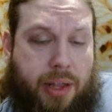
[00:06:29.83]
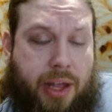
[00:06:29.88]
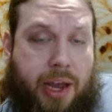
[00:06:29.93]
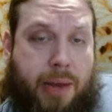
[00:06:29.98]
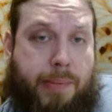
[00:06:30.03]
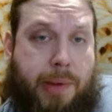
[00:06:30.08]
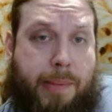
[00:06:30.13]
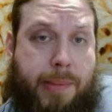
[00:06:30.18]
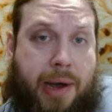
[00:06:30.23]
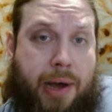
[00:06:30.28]

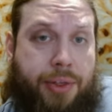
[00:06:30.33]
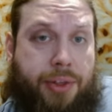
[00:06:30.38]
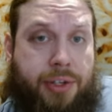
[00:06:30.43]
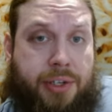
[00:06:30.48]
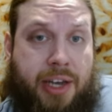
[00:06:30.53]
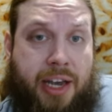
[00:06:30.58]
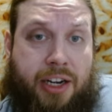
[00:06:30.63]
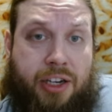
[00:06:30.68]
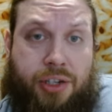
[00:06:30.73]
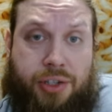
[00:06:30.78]
And like my
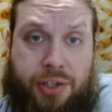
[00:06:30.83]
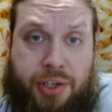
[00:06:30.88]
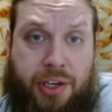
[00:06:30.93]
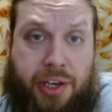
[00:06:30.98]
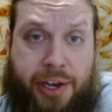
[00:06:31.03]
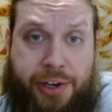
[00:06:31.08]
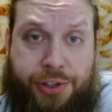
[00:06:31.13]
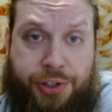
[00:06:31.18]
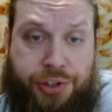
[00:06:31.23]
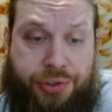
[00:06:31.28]
mouth is kind of
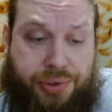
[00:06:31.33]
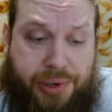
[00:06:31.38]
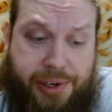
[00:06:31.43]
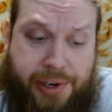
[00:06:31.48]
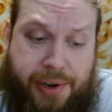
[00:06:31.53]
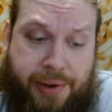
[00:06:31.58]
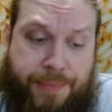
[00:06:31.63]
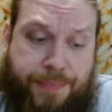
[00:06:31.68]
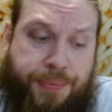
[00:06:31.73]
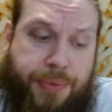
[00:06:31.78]
just gushing
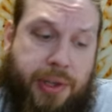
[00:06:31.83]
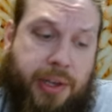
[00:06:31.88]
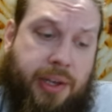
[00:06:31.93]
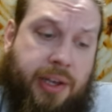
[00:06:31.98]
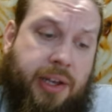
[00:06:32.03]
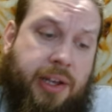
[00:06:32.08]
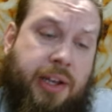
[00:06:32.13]
right now.